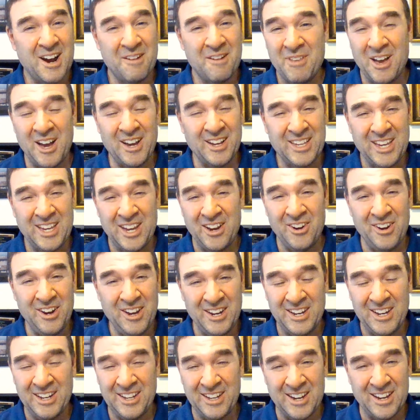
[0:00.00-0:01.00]
I'm not
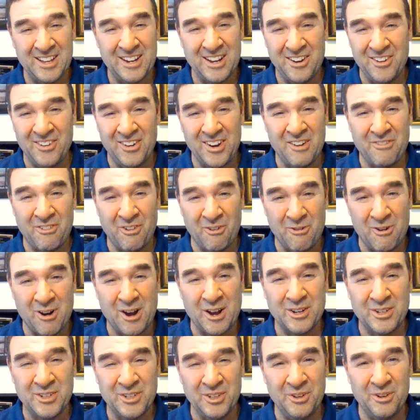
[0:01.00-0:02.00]
carrying a gun. I don't ever
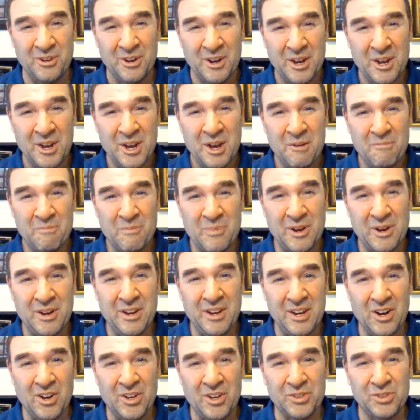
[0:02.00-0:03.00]
want to. But
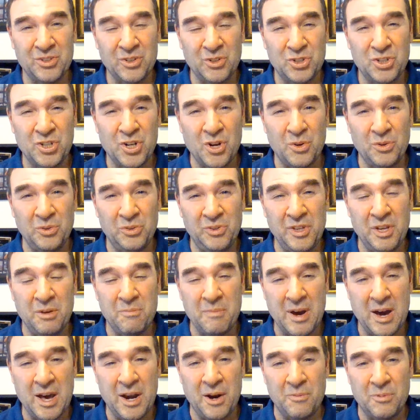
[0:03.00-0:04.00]
it also shows
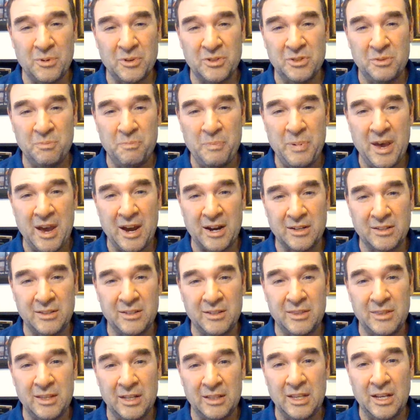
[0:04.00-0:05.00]
the amount of
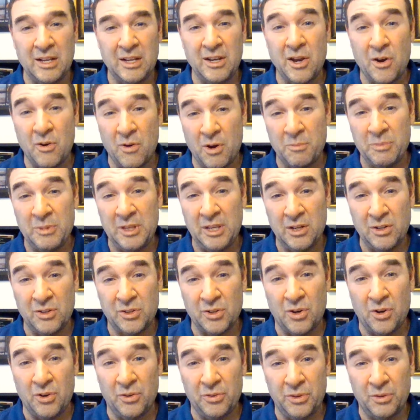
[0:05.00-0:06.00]
respect that they know I'm the
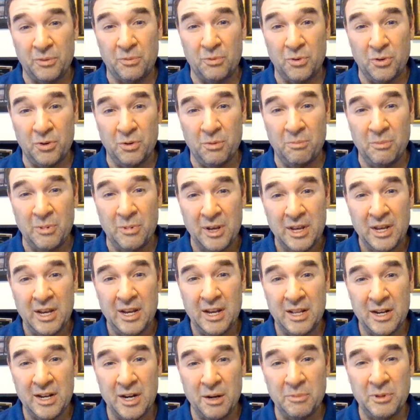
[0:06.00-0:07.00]
adult in the room
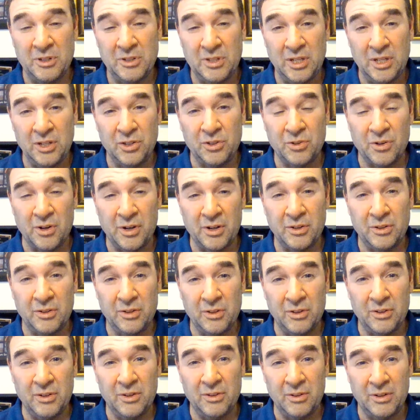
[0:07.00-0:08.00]
and I'm the teacher
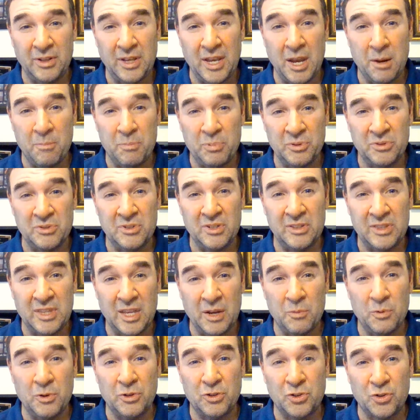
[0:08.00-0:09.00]
on campus that
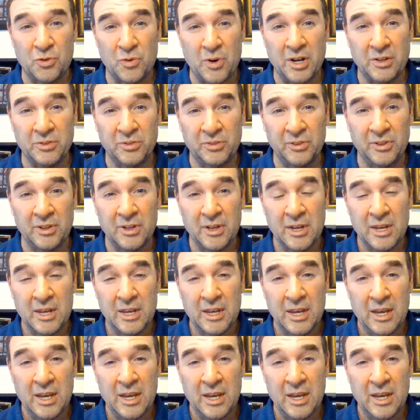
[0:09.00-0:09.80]
they would trust.